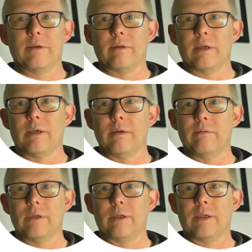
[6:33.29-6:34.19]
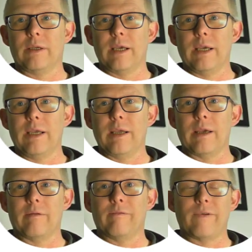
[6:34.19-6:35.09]
the key
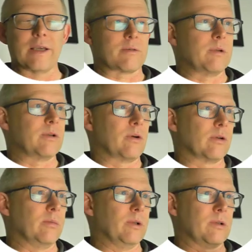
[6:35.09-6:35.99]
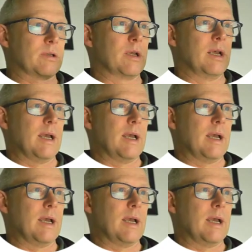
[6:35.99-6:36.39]
investment documents,